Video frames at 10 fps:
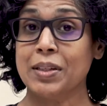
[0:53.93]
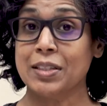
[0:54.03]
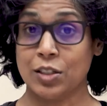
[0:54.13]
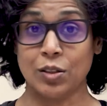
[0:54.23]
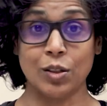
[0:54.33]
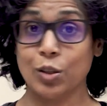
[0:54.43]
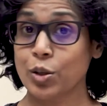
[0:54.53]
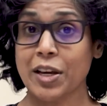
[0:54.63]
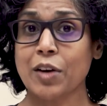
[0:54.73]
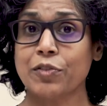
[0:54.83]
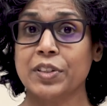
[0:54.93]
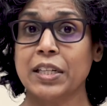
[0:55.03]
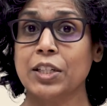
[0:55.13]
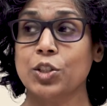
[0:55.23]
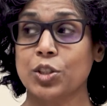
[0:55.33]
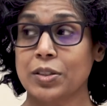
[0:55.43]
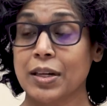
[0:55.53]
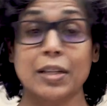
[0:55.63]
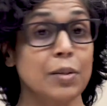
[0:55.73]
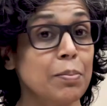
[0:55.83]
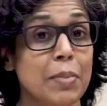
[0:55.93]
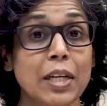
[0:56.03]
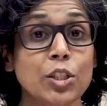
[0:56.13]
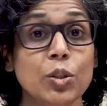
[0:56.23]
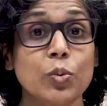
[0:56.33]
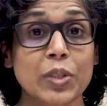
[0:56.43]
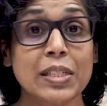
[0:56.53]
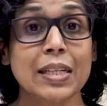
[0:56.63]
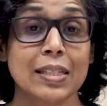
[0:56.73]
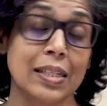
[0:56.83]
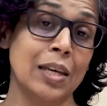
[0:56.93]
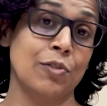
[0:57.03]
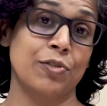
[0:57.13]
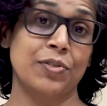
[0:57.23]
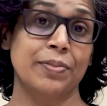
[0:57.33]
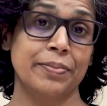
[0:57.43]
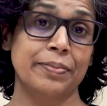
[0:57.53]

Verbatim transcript: is to look out for danger and to make sure we stay safe.